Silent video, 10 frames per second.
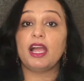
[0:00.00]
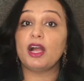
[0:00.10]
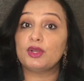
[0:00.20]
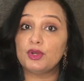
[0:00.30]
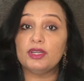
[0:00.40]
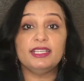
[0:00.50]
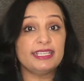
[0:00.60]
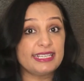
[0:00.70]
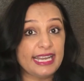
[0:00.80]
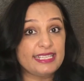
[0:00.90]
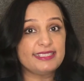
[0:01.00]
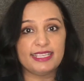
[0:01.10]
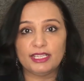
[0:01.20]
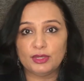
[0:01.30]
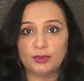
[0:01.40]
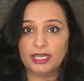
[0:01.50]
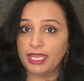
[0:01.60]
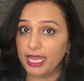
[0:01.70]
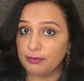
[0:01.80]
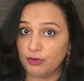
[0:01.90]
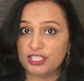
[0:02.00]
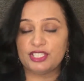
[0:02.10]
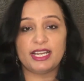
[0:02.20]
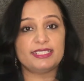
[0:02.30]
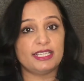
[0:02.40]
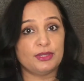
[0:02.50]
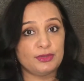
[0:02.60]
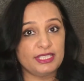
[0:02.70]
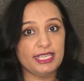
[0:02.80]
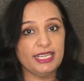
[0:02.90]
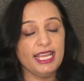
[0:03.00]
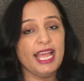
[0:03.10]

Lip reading: A good cleansing, toning and moisturizing routine